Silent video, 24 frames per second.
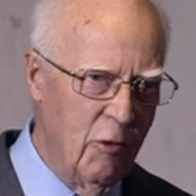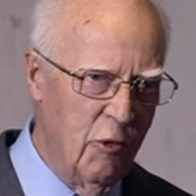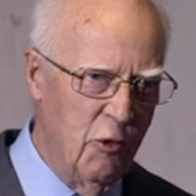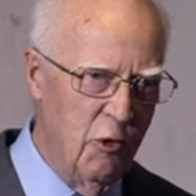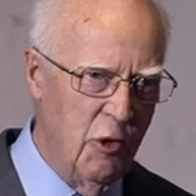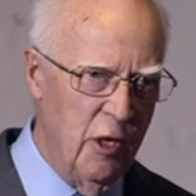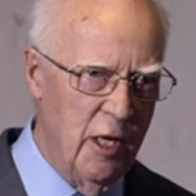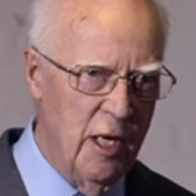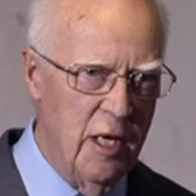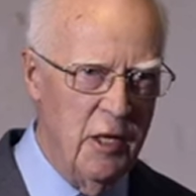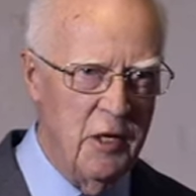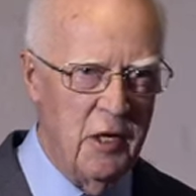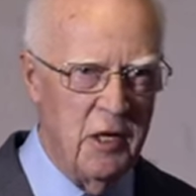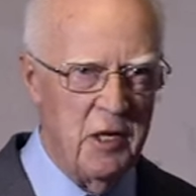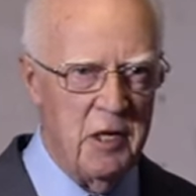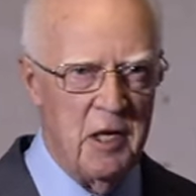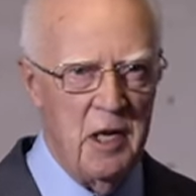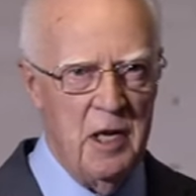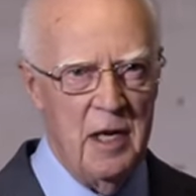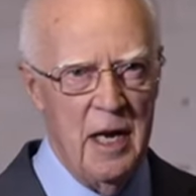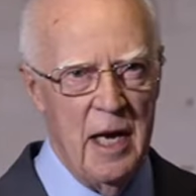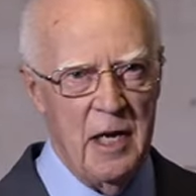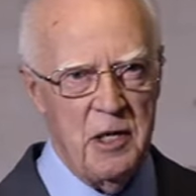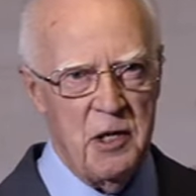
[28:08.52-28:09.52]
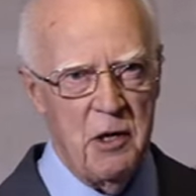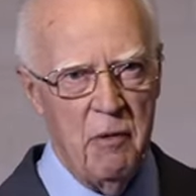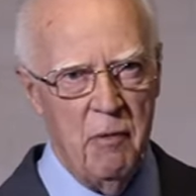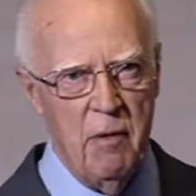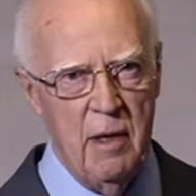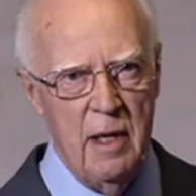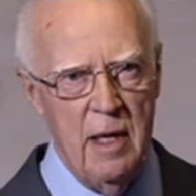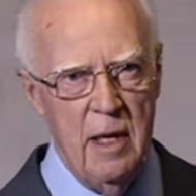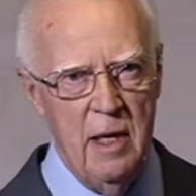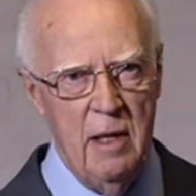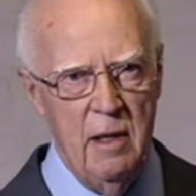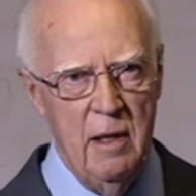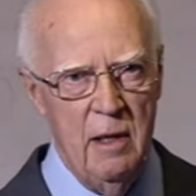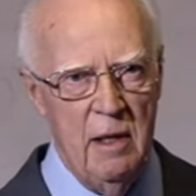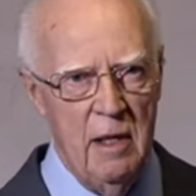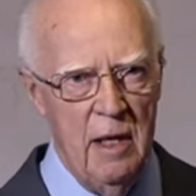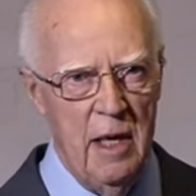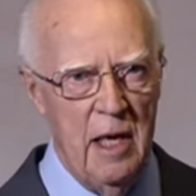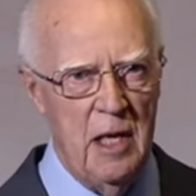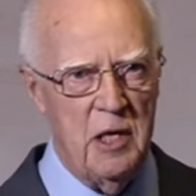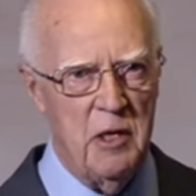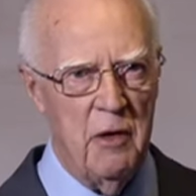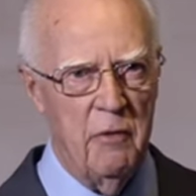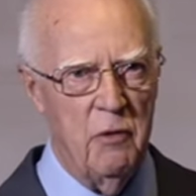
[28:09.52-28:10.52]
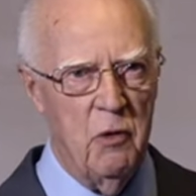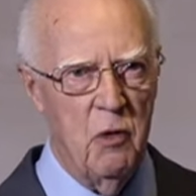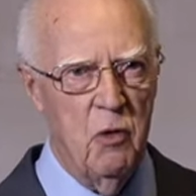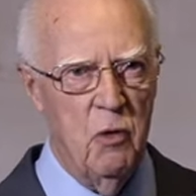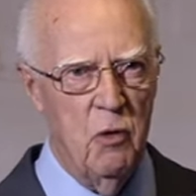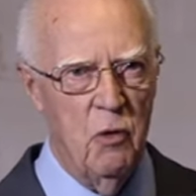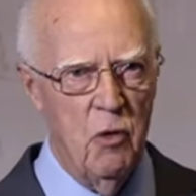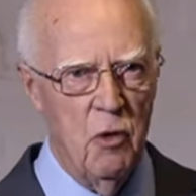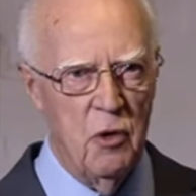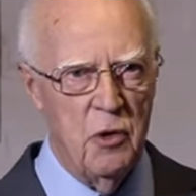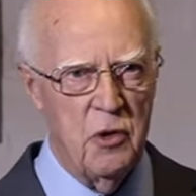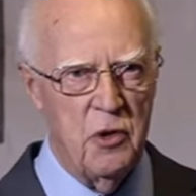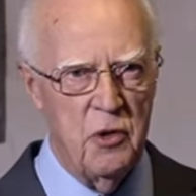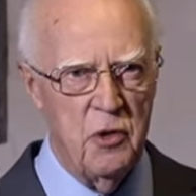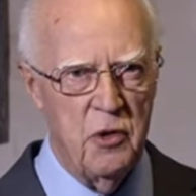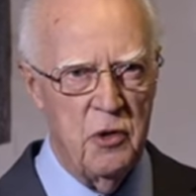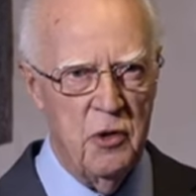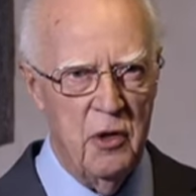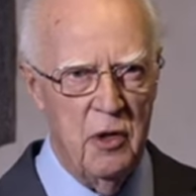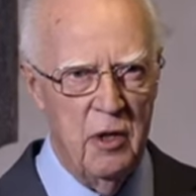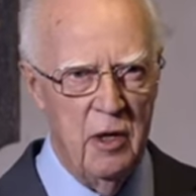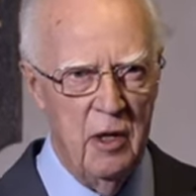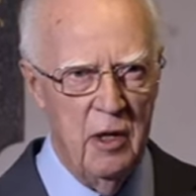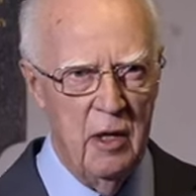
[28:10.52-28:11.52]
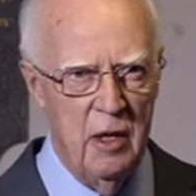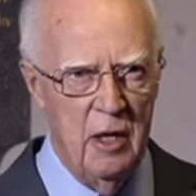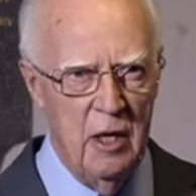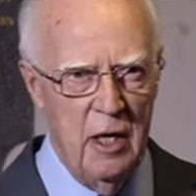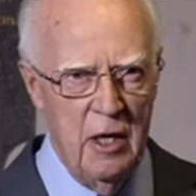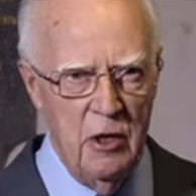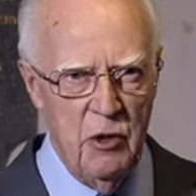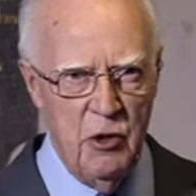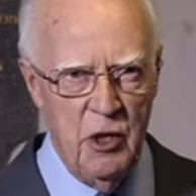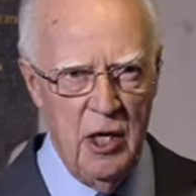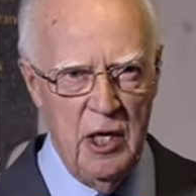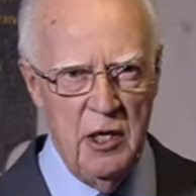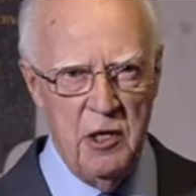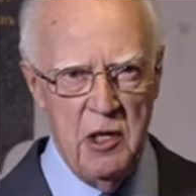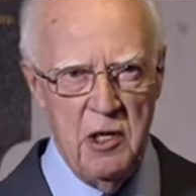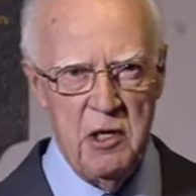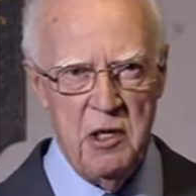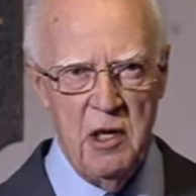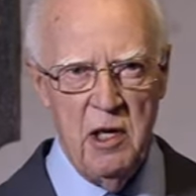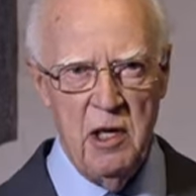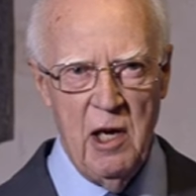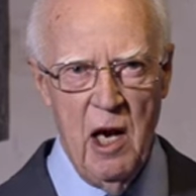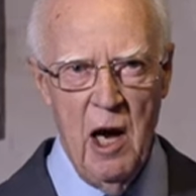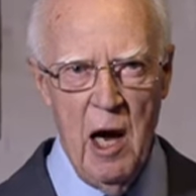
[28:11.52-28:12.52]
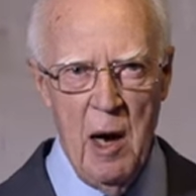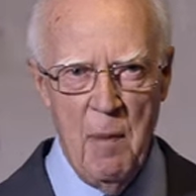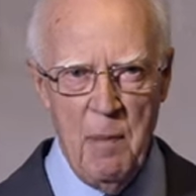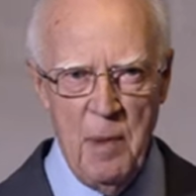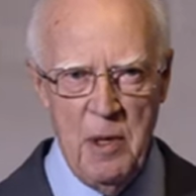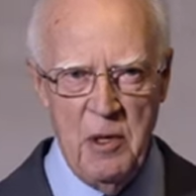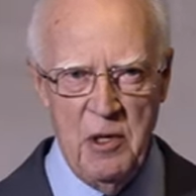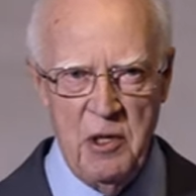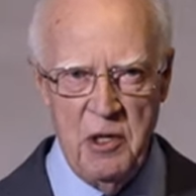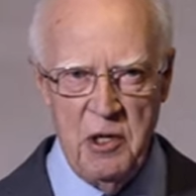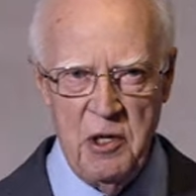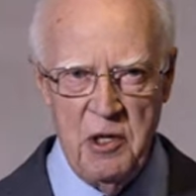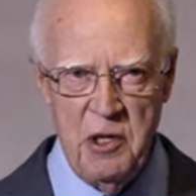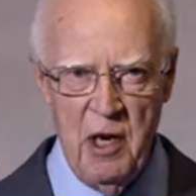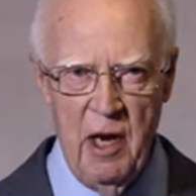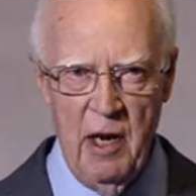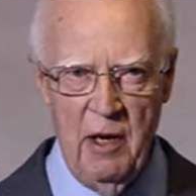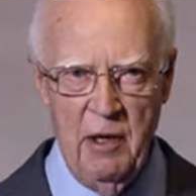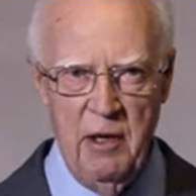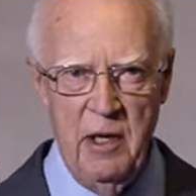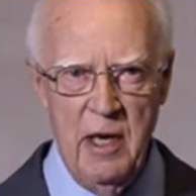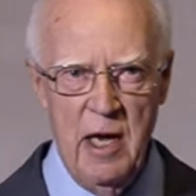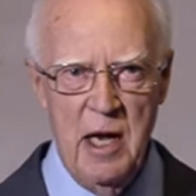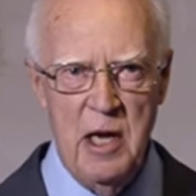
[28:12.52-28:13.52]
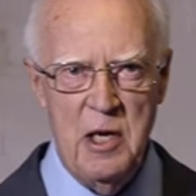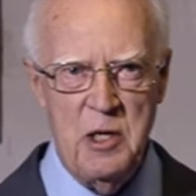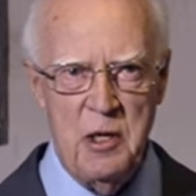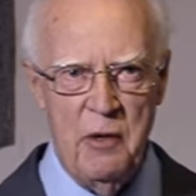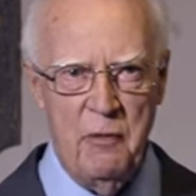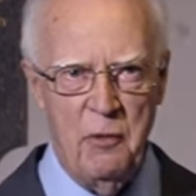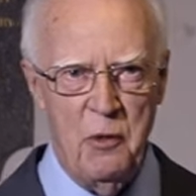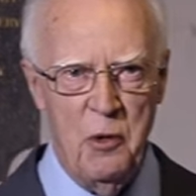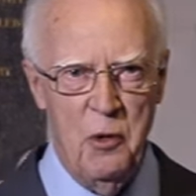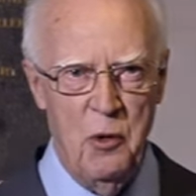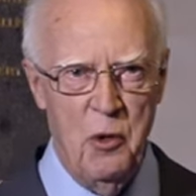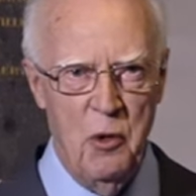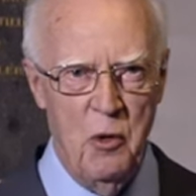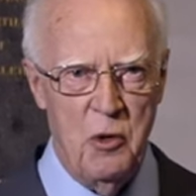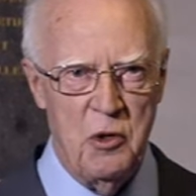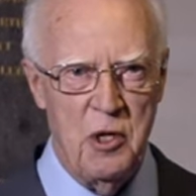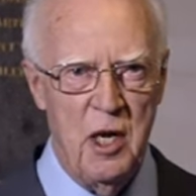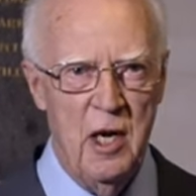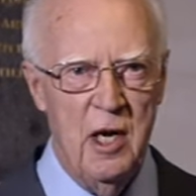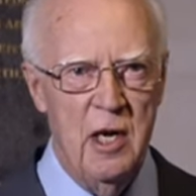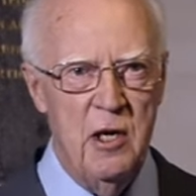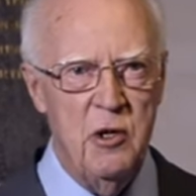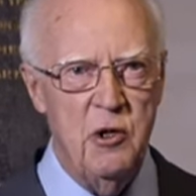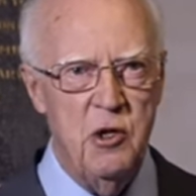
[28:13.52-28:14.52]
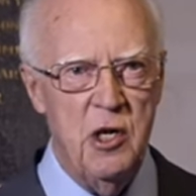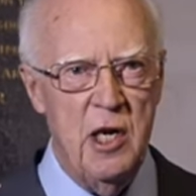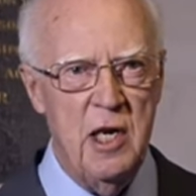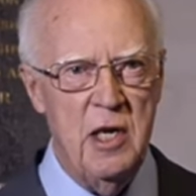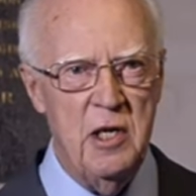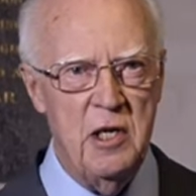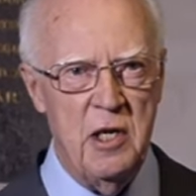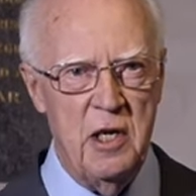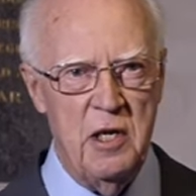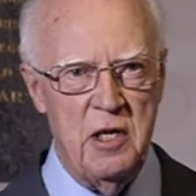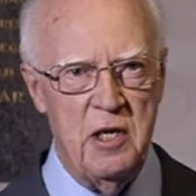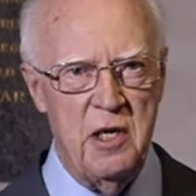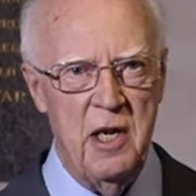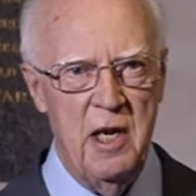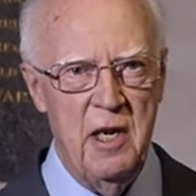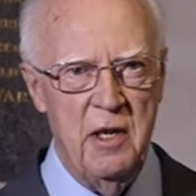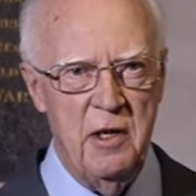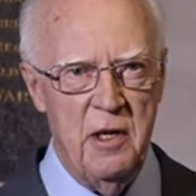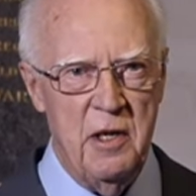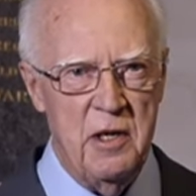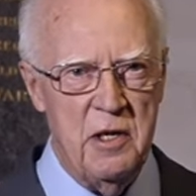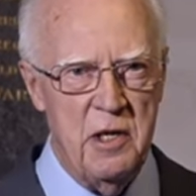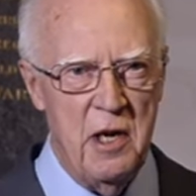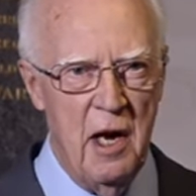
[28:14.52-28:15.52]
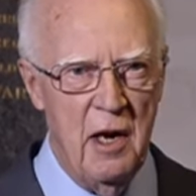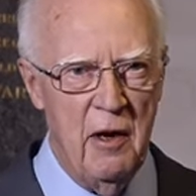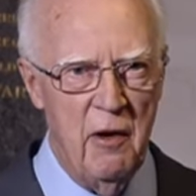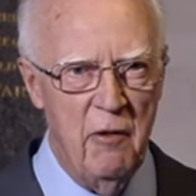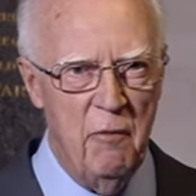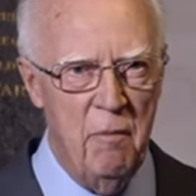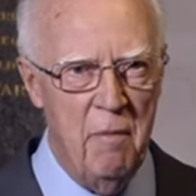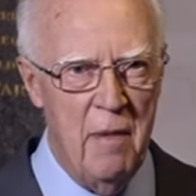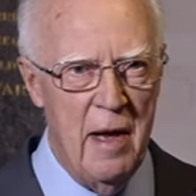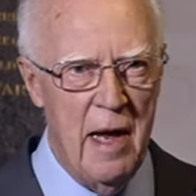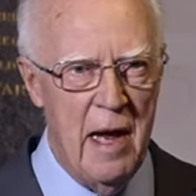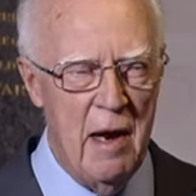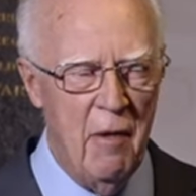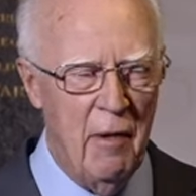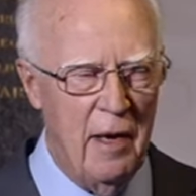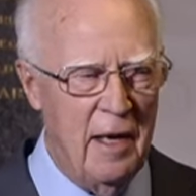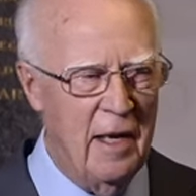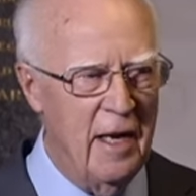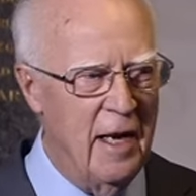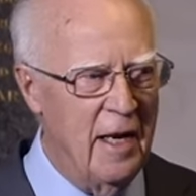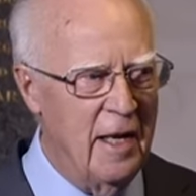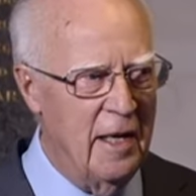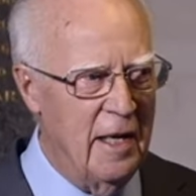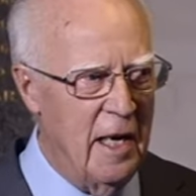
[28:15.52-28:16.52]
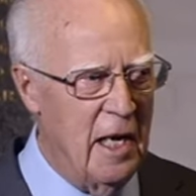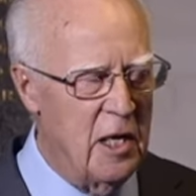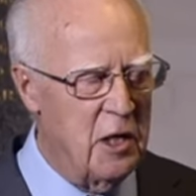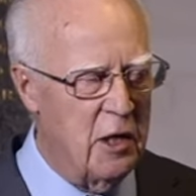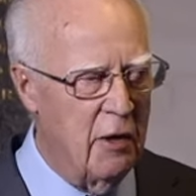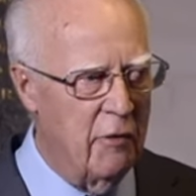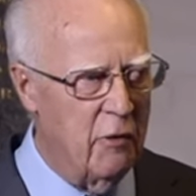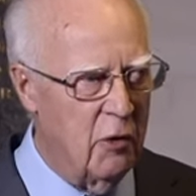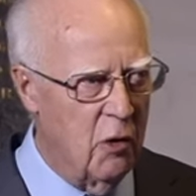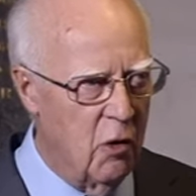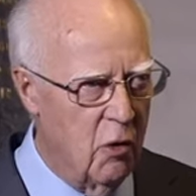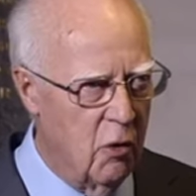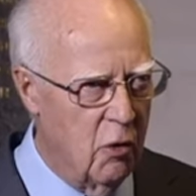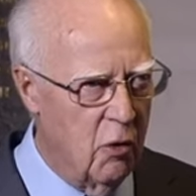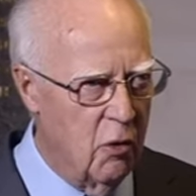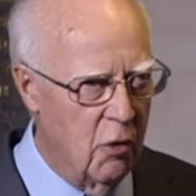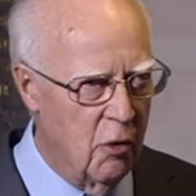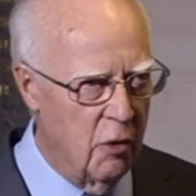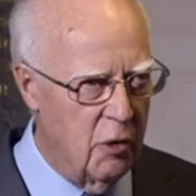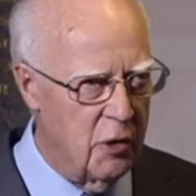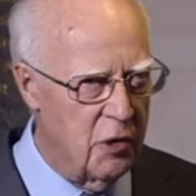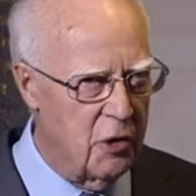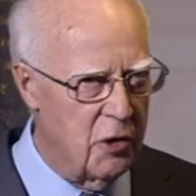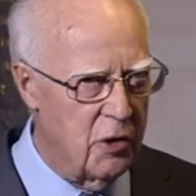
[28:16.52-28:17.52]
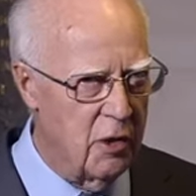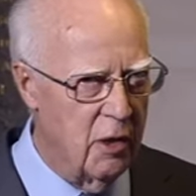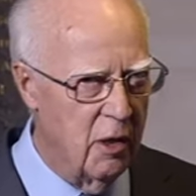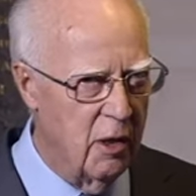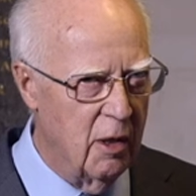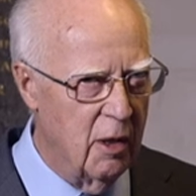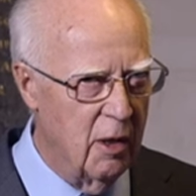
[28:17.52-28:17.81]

Jesus the Nazarene? Yes, of course. Jesus the carpenter's son? Yes, of course. Jesus the son of Mary? Yes, of course.